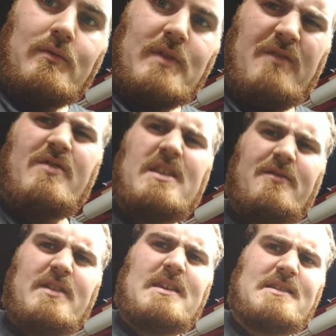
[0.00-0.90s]
they
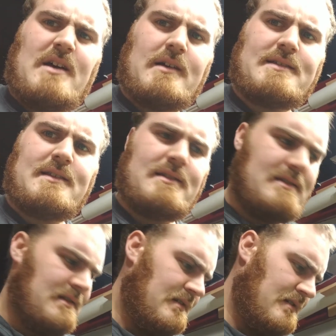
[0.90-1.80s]
really sucked.
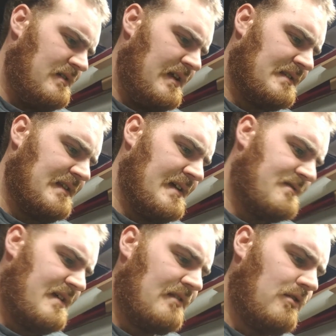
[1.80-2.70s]
It's
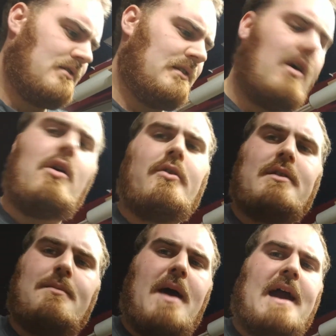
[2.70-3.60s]
like they look longer
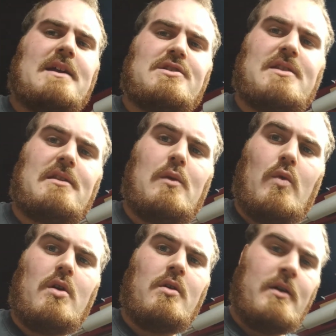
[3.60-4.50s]
in the package than they
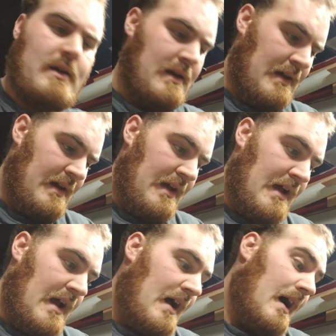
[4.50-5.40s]
were.
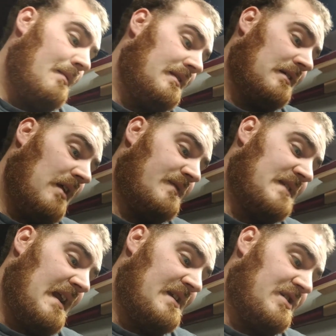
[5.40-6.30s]
I mean, the
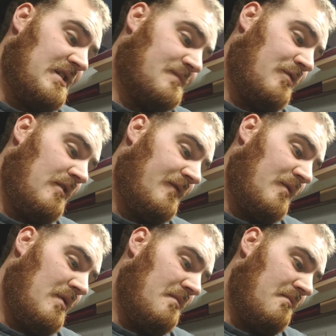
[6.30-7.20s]
gloves that I just bought
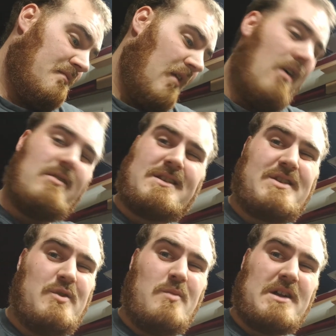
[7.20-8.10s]
for them aren't
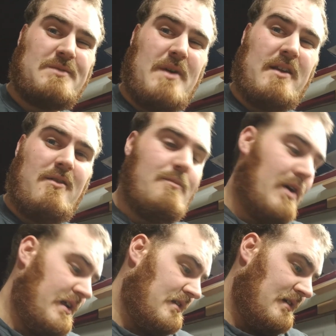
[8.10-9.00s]
too much better,
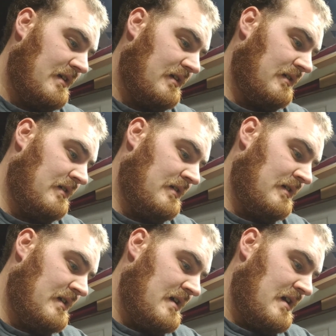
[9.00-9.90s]
but
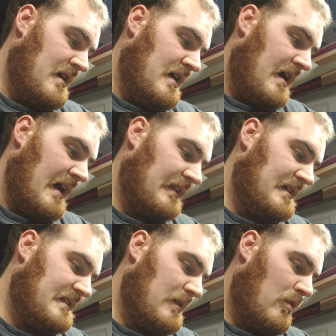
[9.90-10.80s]
at
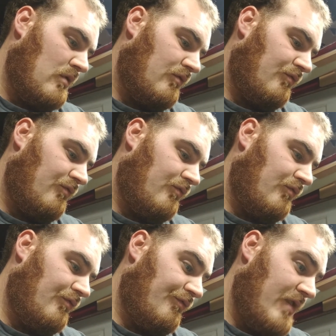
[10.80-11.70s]
least they won't
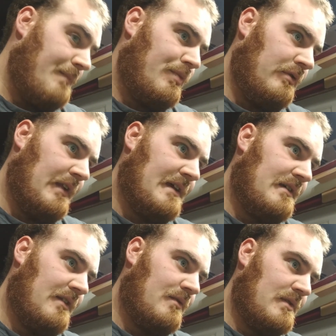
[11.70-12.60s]
rip like
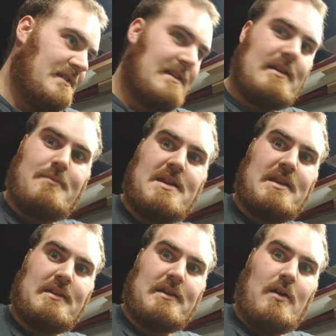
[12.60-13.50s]
the other ones did
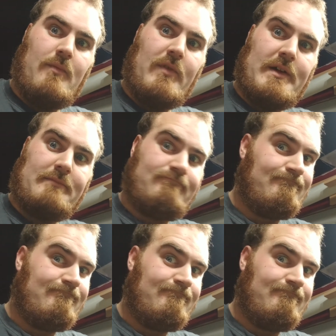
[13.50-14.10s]
immediately, hopefully.